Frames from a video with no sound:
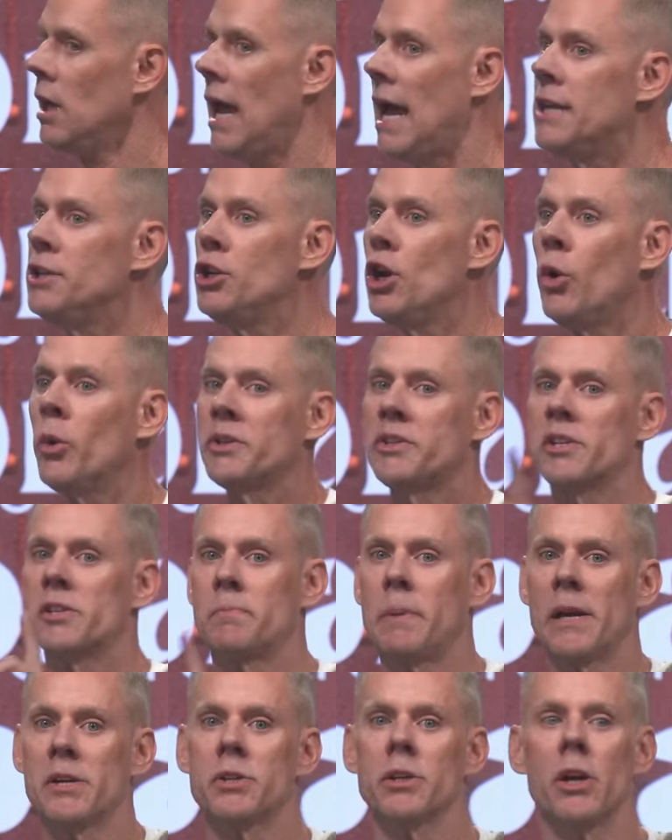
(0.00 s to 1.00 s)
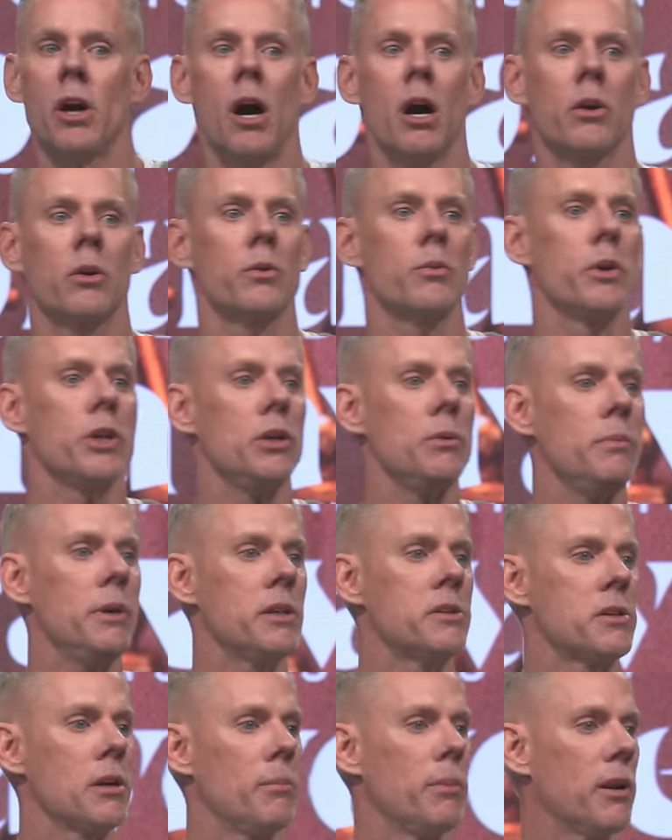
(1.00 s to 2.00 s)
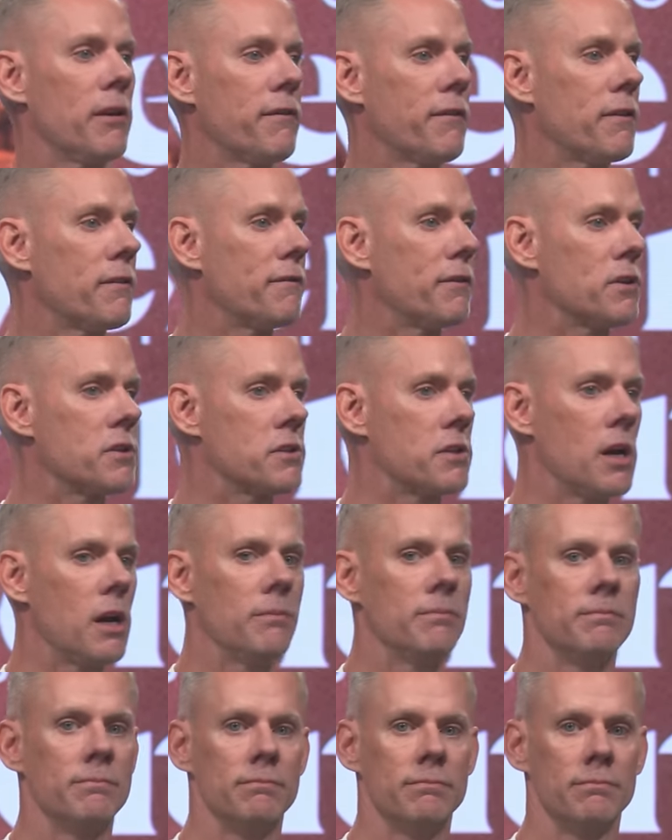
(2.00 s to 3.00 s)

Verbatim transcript: And you know what's especially awkward when you meet somebody for the first time?